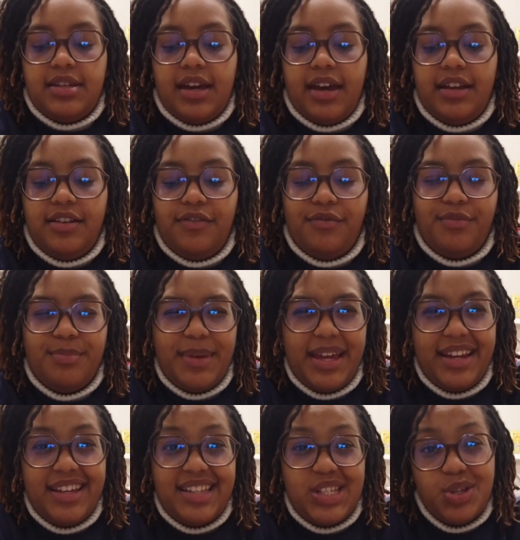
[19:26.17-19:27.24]
kind of made
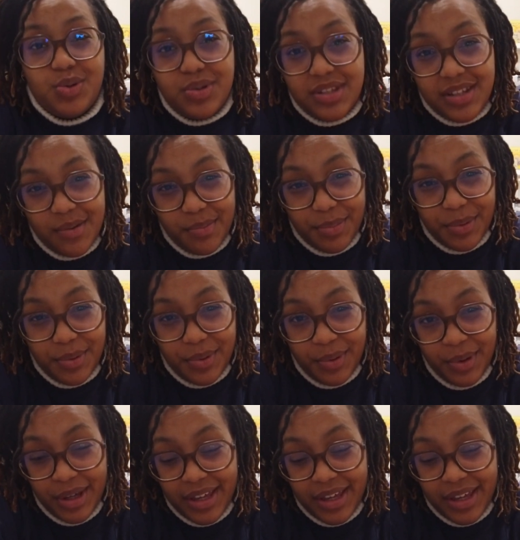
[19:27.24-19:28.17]
it too simple.